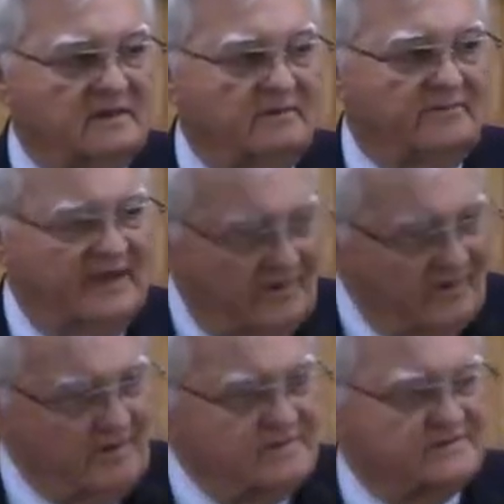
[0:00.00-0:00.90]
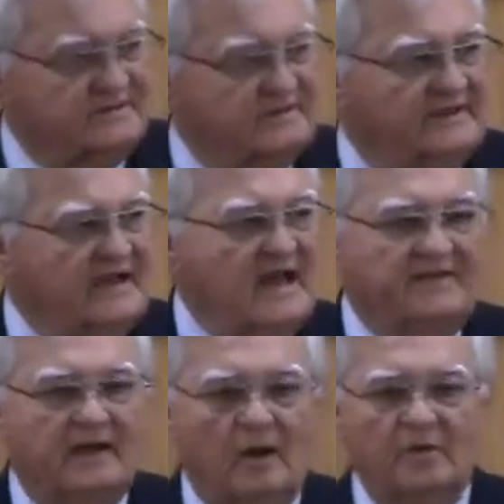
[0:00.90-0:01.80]
Peter understood
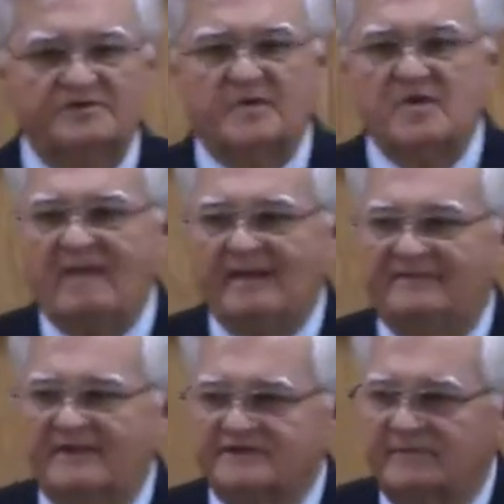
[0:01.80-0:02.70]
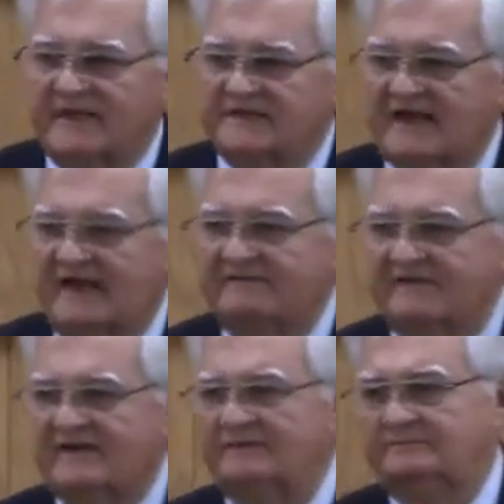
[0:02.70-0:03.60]
that Holy Spirit baptism didn't save
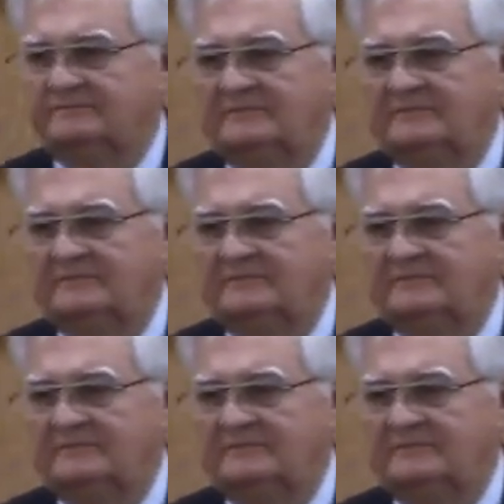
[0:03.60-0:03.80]
them.